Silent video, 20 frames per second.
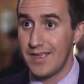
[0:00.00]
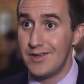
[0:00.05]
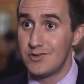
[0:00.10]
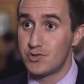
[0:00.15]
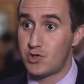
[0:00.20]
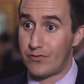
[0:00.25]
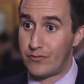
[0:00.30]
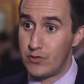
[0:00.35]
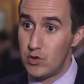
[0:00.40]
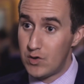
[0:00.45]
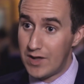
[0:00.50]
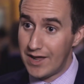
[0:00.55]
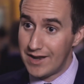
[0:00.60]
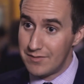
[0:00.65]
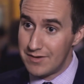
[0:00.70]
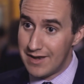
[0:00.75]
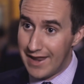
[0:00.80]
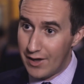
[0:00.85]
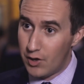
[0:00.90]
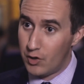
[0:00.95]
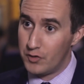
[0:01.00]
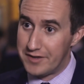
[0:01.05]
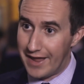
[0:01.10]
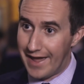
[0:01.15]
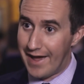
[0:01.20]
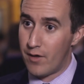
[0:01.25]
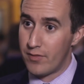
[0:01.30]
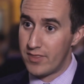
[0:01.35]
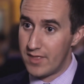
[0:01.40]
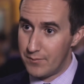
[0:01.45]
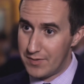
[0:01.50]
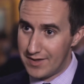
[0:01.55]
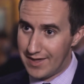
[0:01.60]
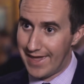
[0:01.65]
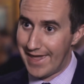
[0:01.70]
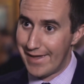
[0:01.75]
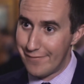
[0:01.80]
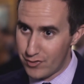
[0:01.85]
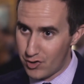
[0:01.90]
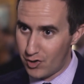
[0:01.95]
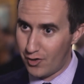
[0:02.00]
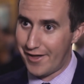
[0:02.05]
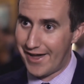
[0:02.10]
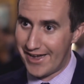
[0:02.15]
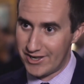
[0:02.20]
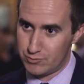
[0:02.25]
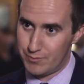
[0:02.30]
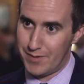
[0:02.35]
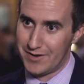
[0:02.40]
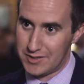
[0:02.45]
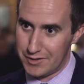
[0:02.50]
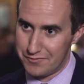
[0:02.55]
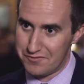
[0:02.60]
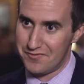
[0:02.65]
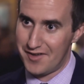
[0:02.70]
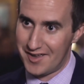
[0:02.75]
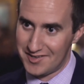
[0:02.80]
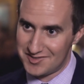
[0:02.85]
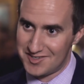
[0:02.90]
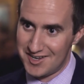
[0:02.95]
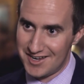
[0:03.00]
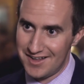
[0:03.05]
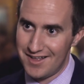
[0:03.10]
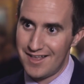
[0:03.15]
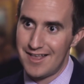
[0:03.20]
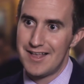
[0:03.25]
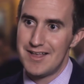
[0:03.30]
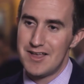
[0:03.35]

So if you can nail down the behavioral aspect of investing,